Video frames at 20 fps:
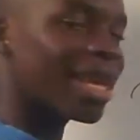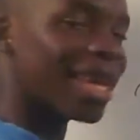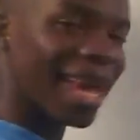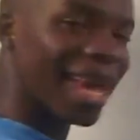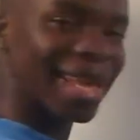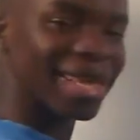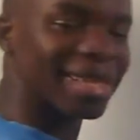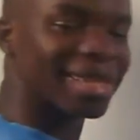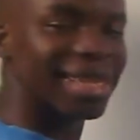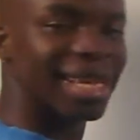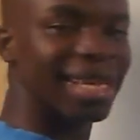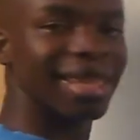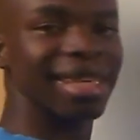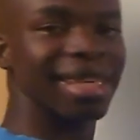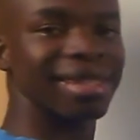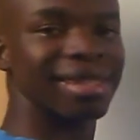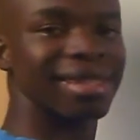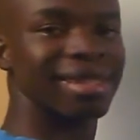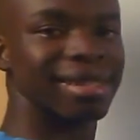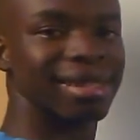get
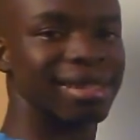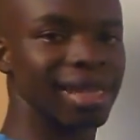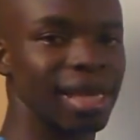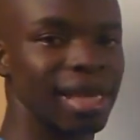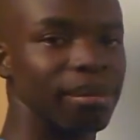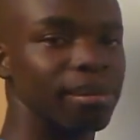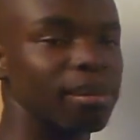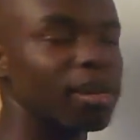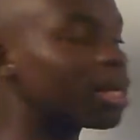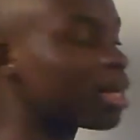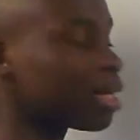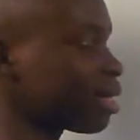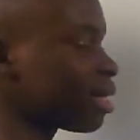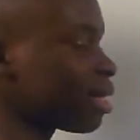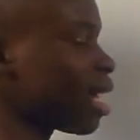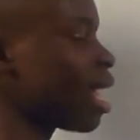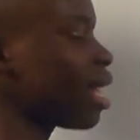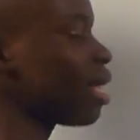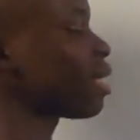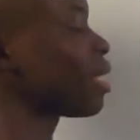the same
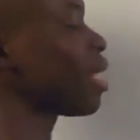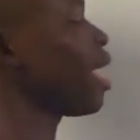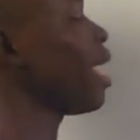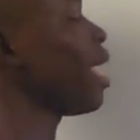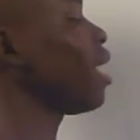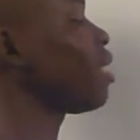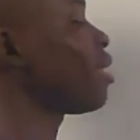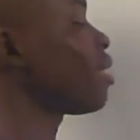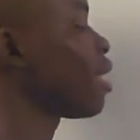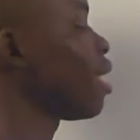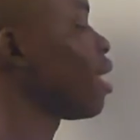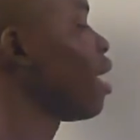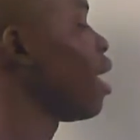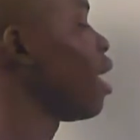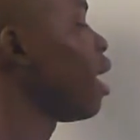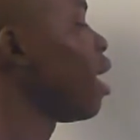results as